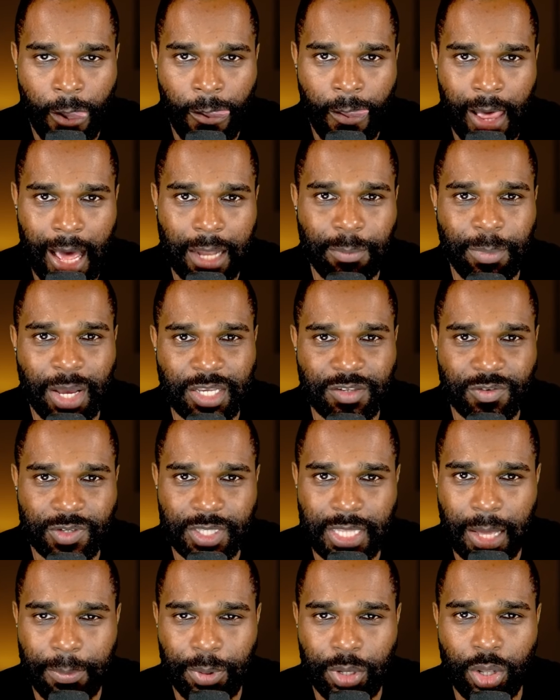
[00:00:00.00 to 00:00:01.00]
Had Max
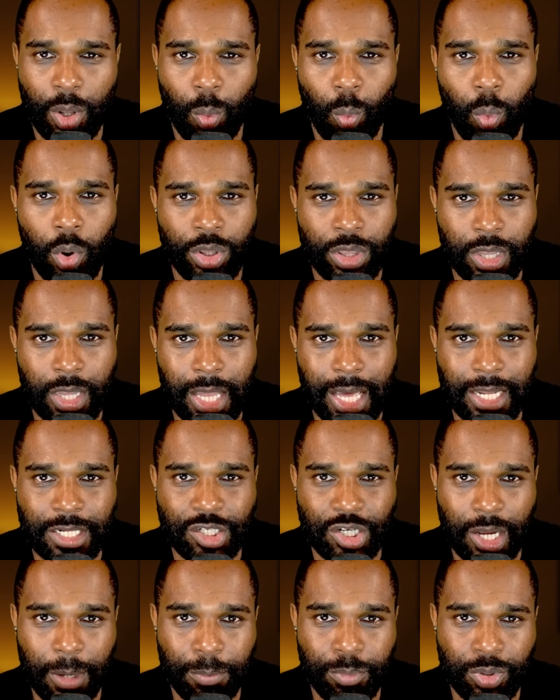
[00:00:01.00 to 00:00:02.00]
Verstappen not won that
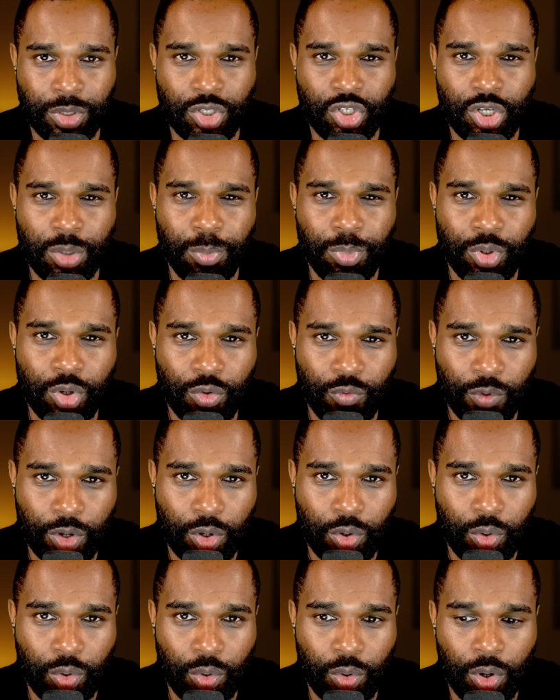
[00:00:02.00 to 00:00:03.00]
championship, you'll
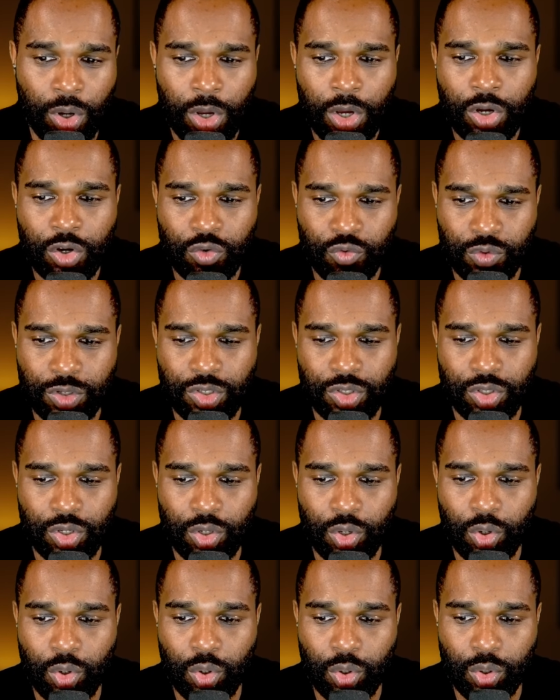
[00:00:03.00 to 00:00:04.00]
recall, Christian
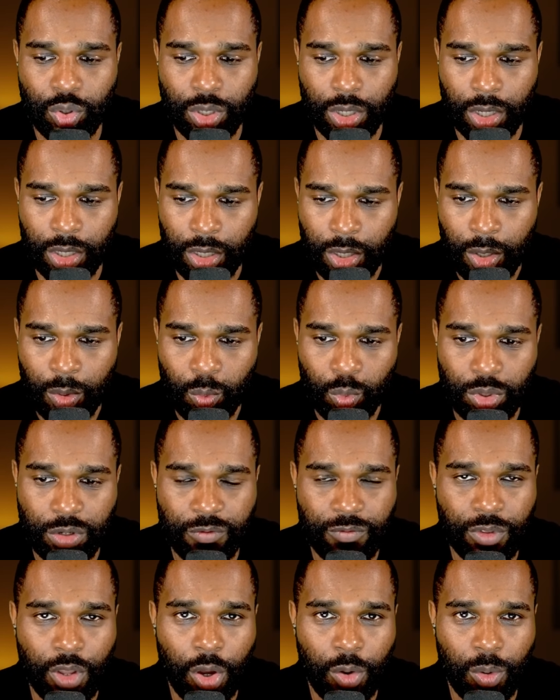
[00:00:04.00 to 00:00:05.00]
Horner would have
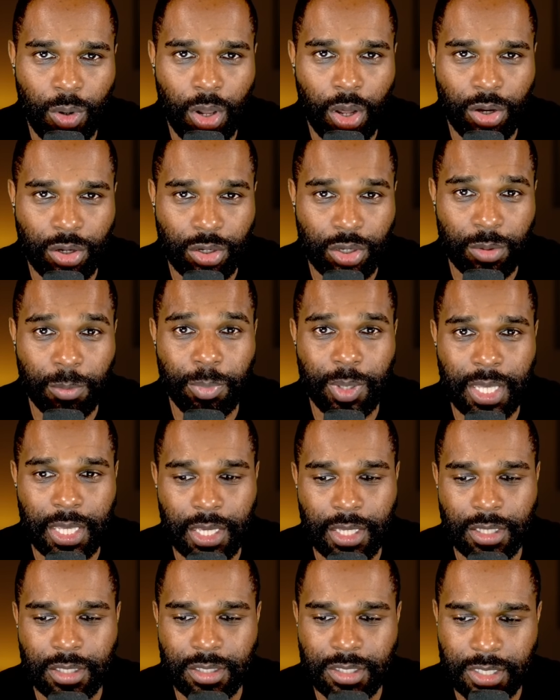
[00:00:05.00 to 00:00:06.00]
no longer
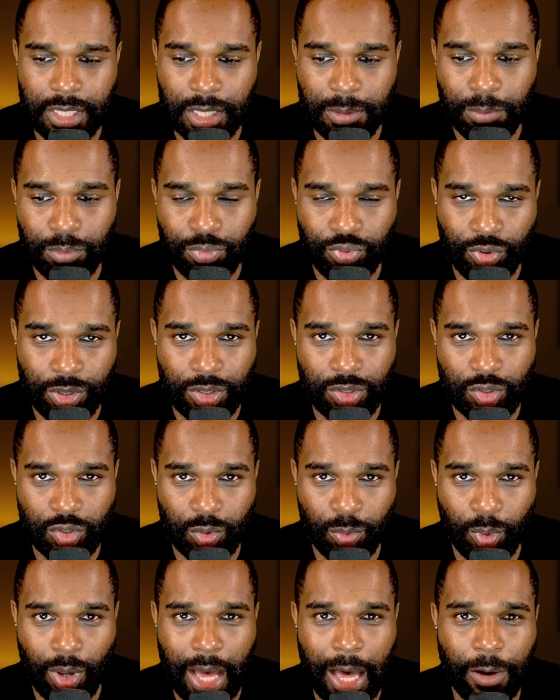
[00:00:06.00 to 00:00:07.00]
been team
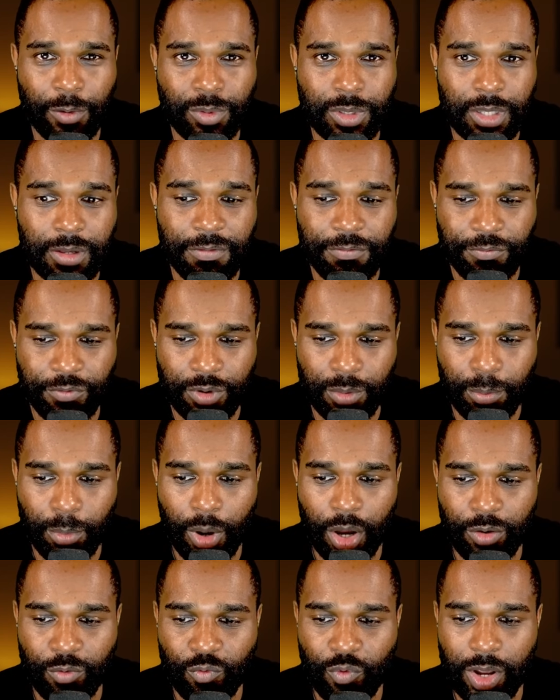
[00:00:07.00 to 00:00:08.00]
principal. How different
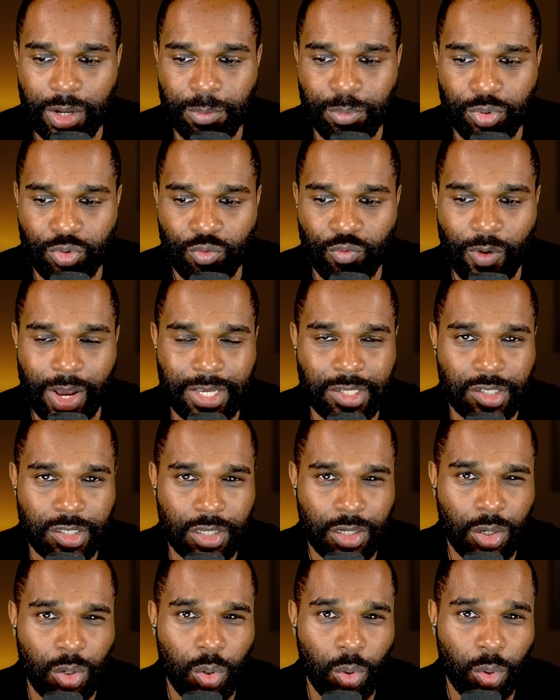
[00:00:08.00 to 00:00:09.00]
might Red Bull
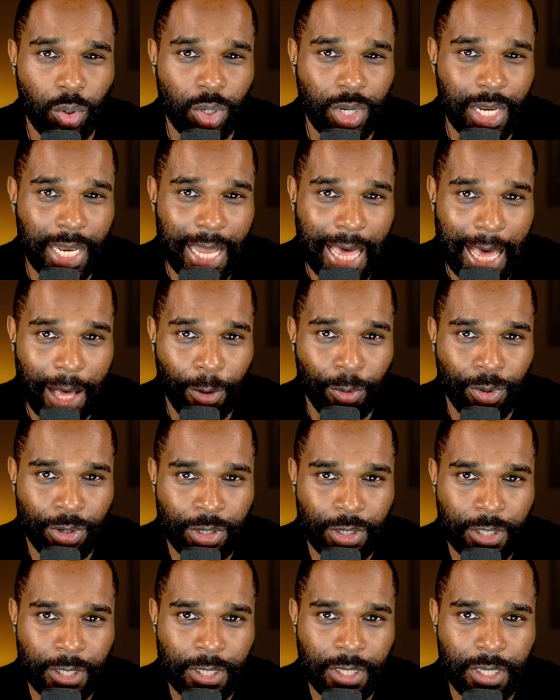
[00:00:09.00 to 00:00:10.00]
Racing look now
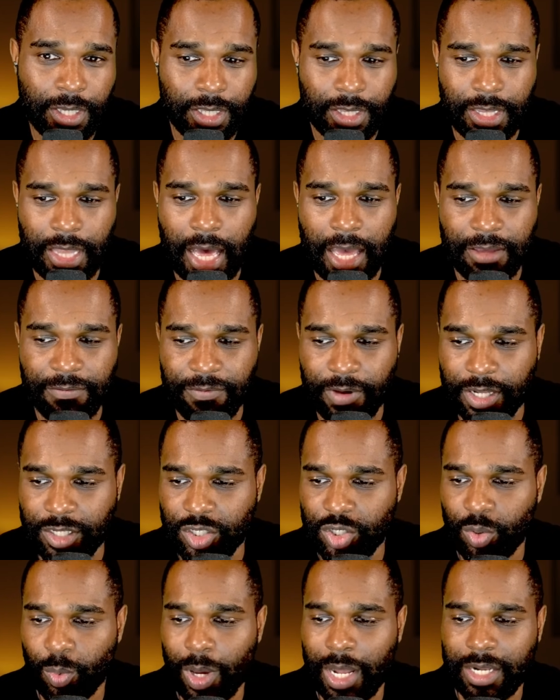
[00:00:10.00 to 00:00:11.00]
in that
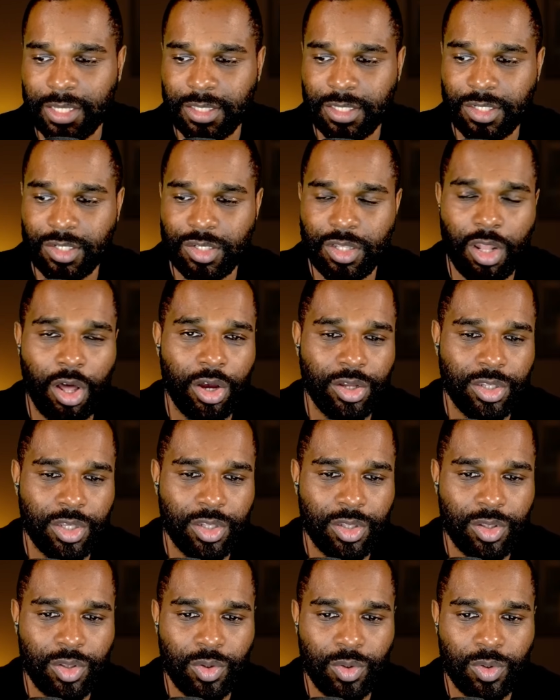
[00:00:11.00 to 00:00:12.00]
eventuality?
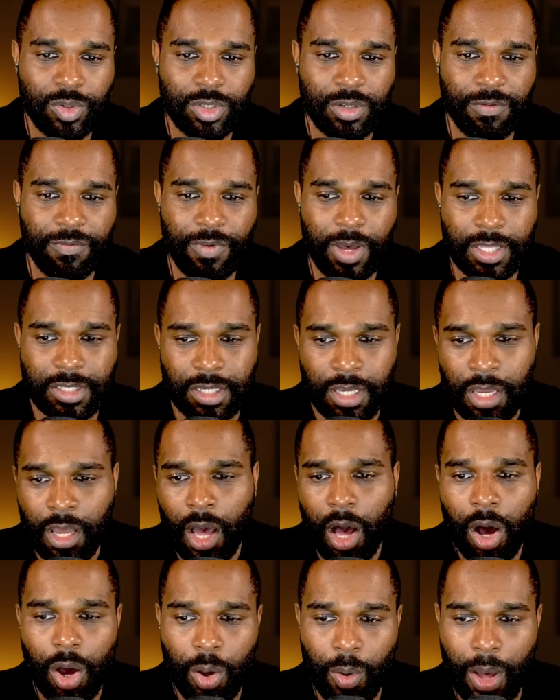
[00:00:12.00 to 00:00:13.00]
Sliding doors effect.
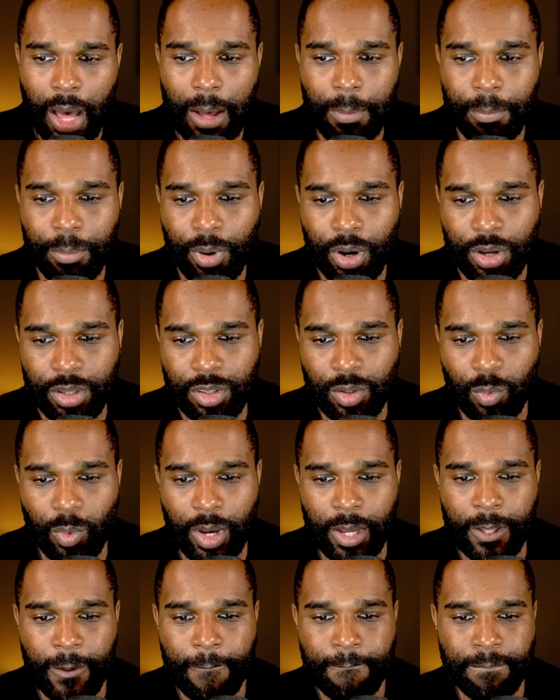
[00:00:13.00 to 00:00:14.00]
Oh, and by the
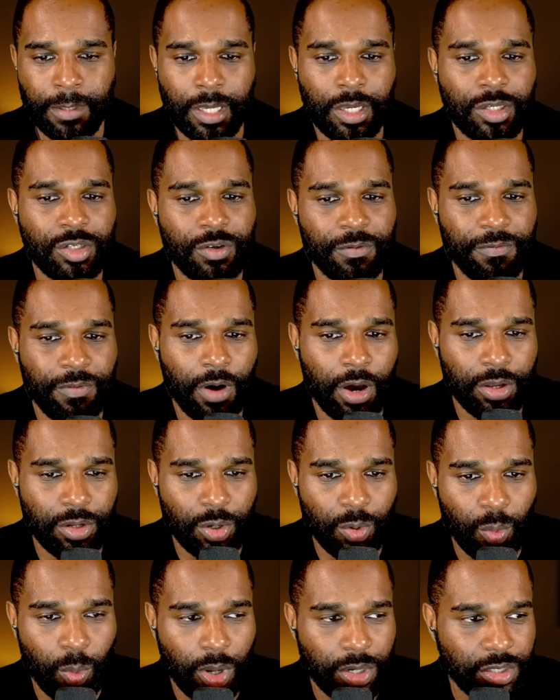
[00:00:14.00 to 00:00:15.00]
way, here's your
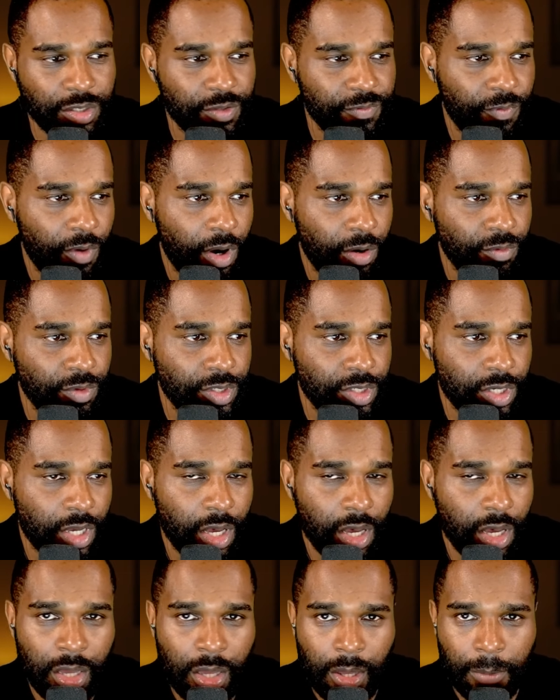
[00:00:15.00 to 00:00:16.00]
final one as far as
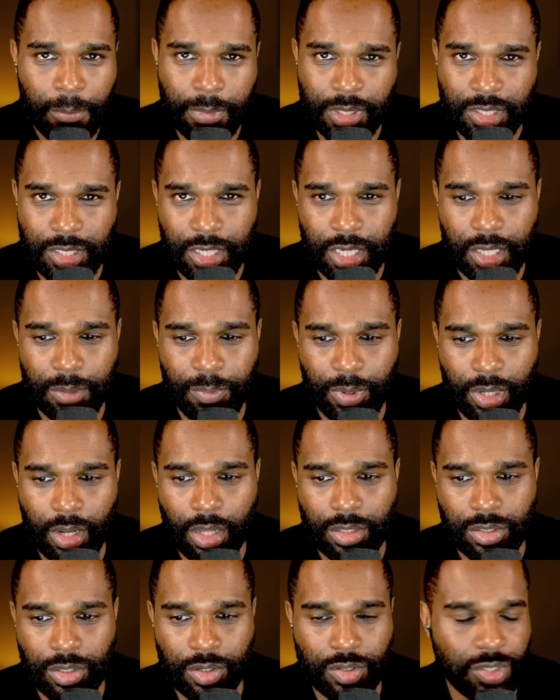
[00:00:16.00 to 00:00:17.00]
Mattia
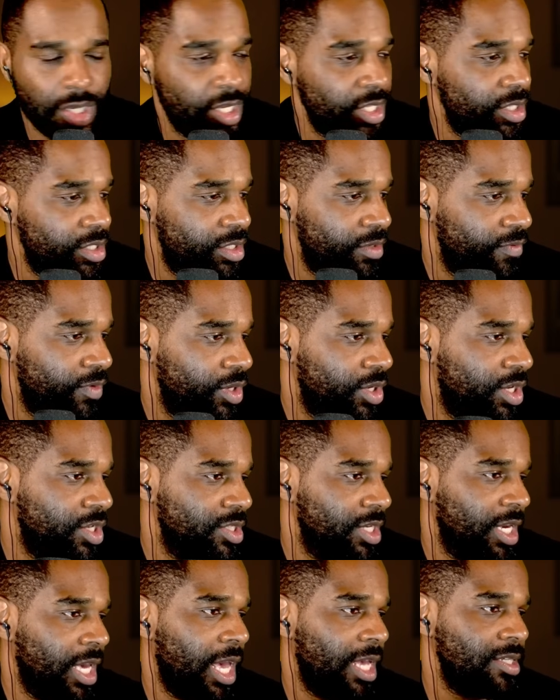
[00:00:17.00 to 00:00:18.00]
Binotto's interview, because
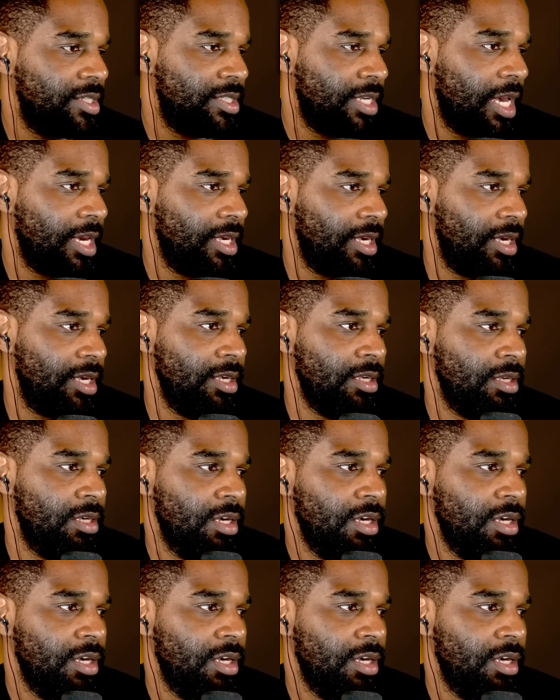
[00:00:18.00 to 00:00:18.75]
it gets techie.